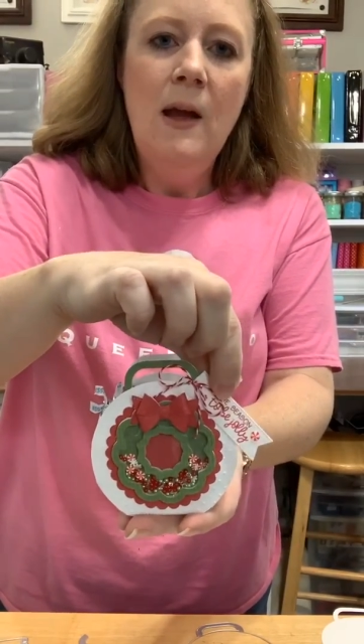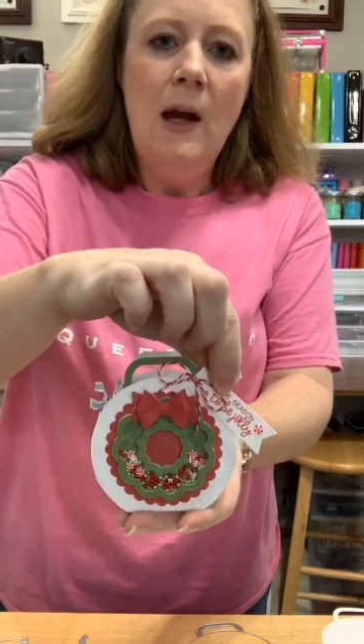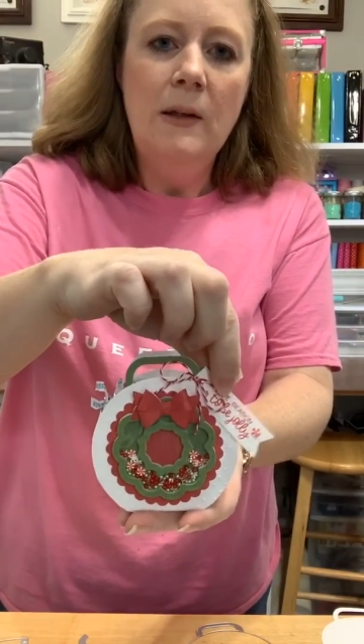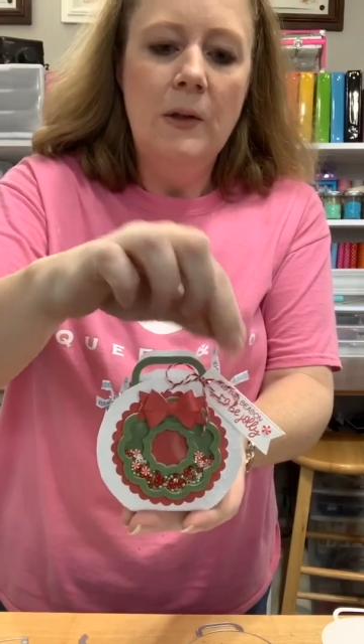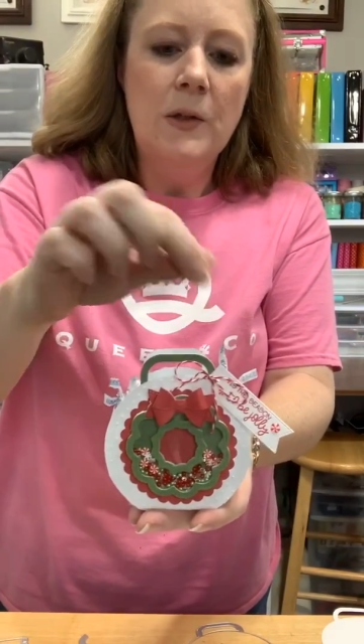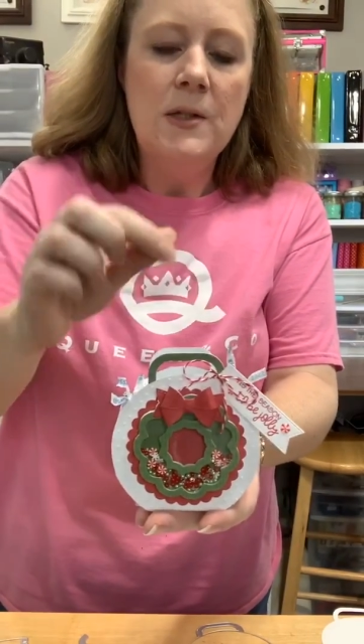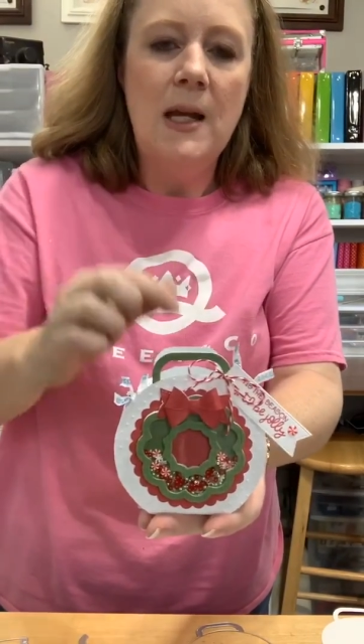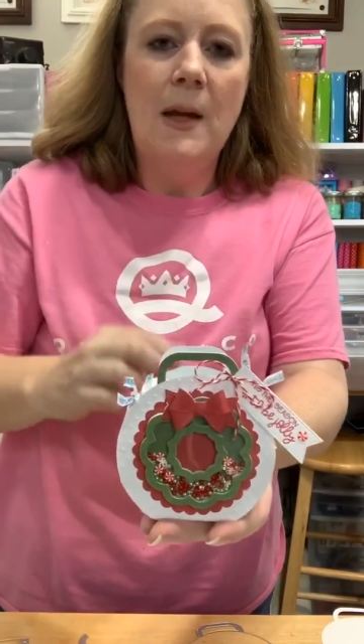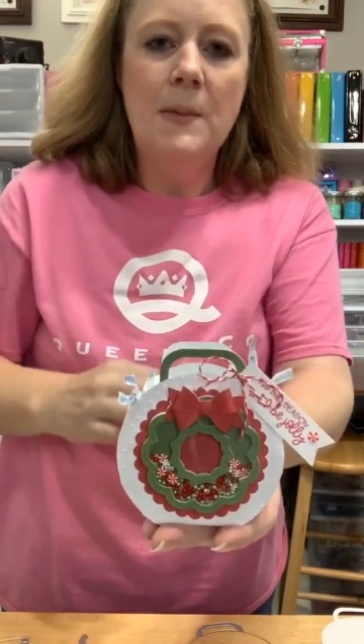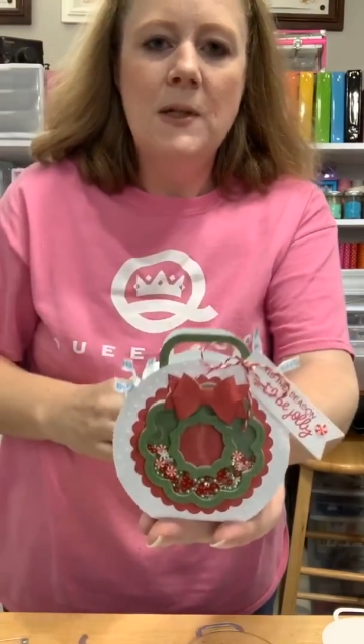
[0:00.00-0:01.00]
a little
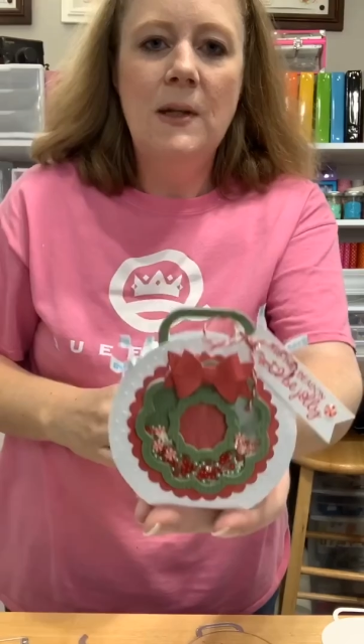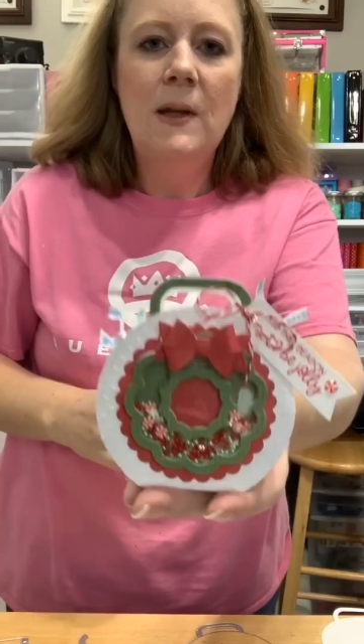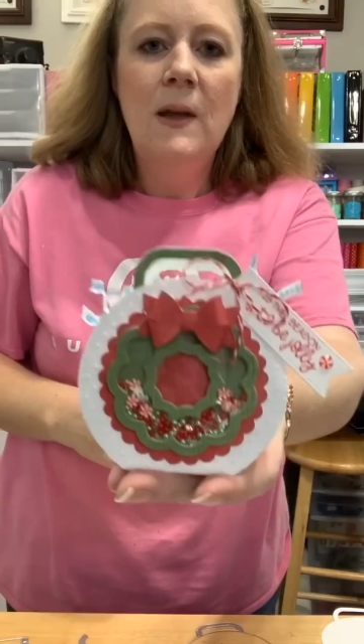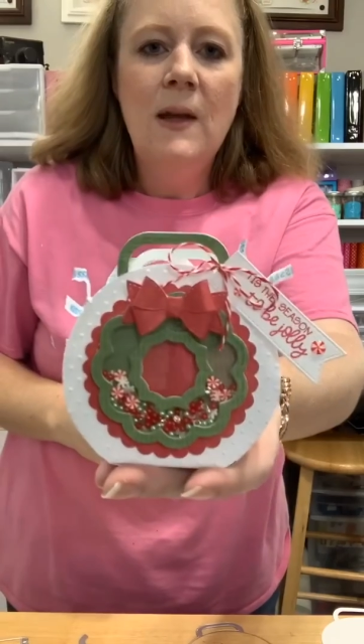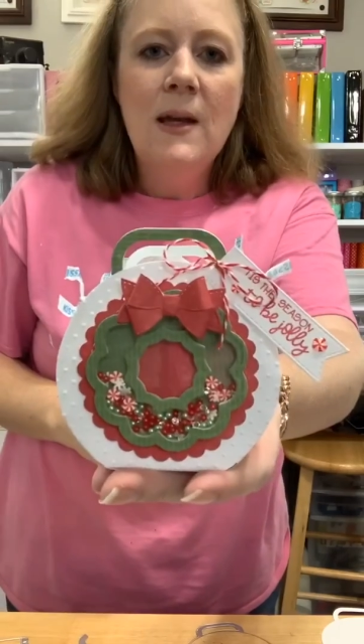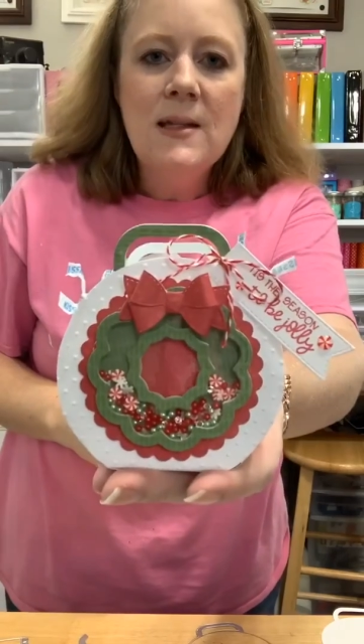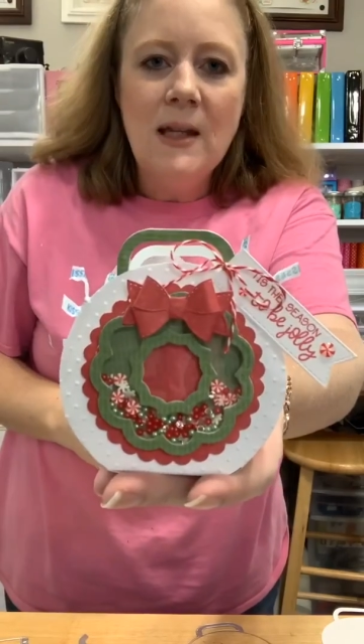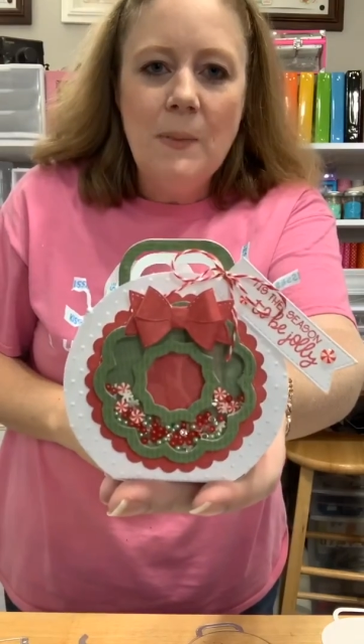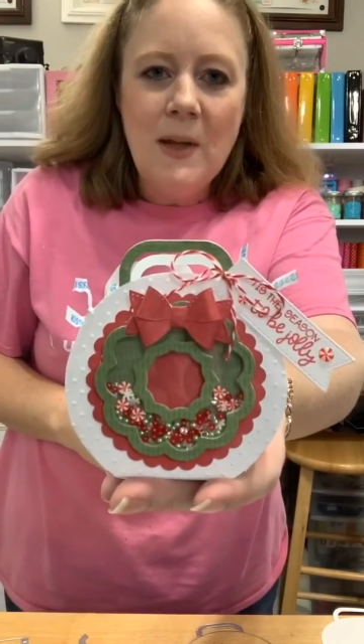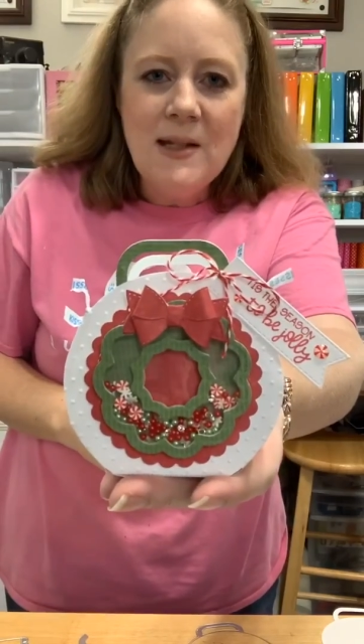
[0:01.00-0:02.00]
stamped
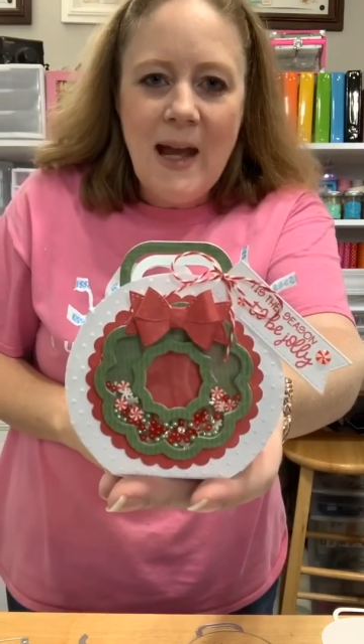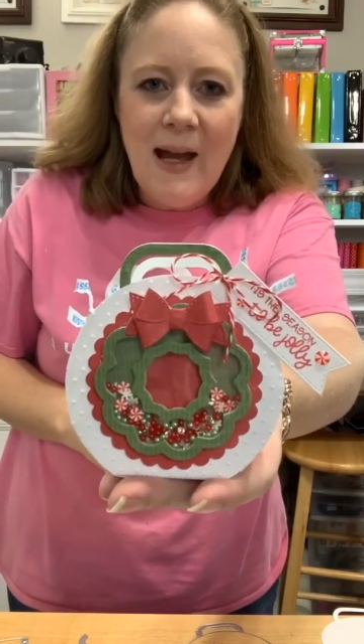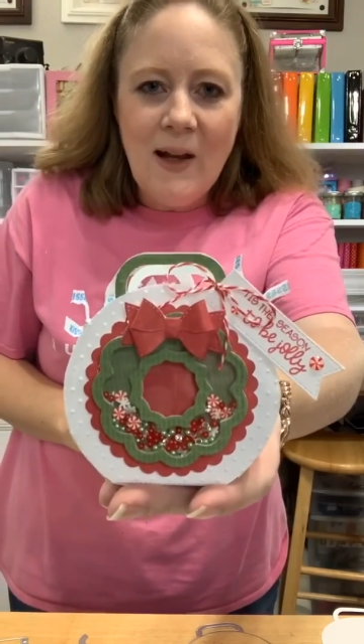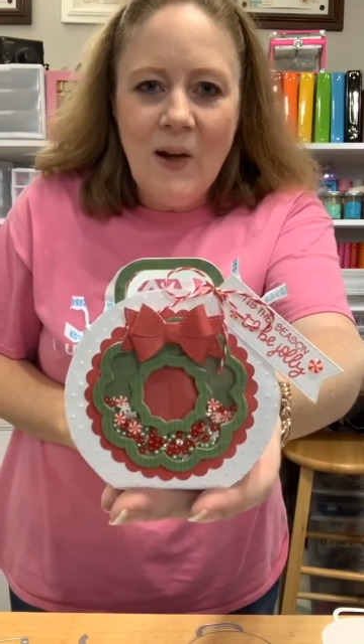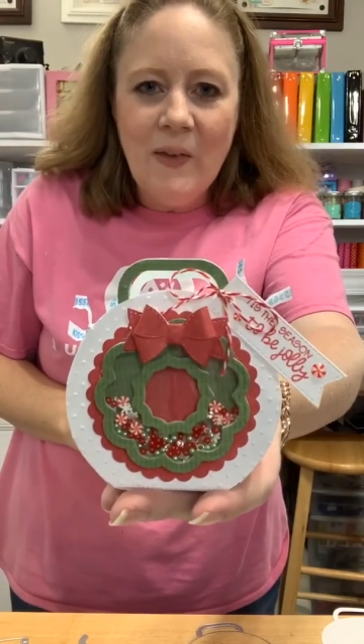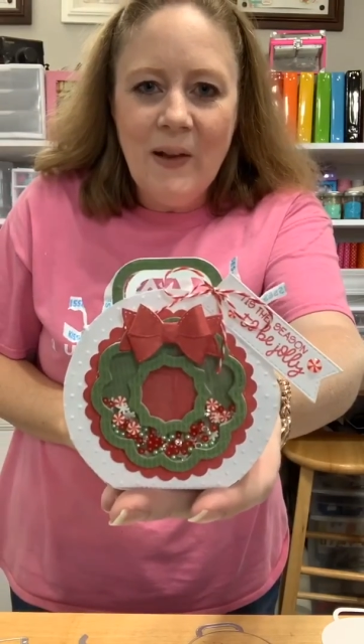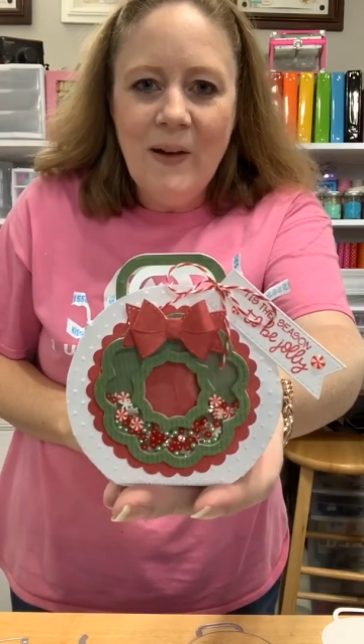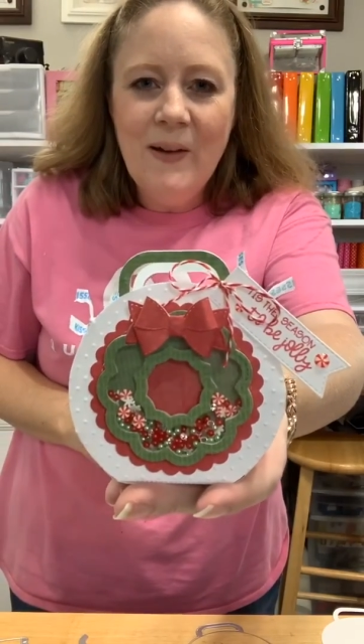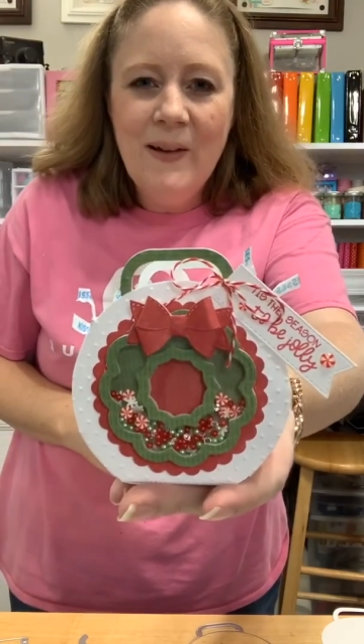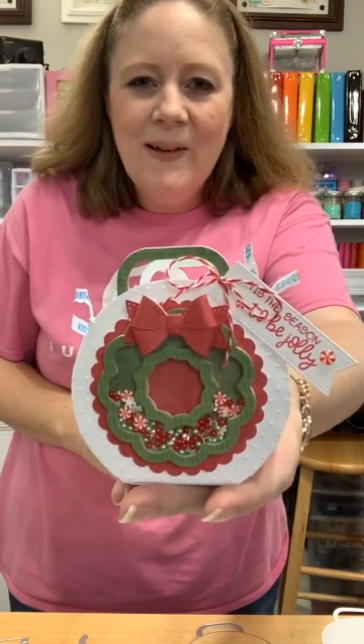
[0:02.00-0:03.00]
sentiment tag on there.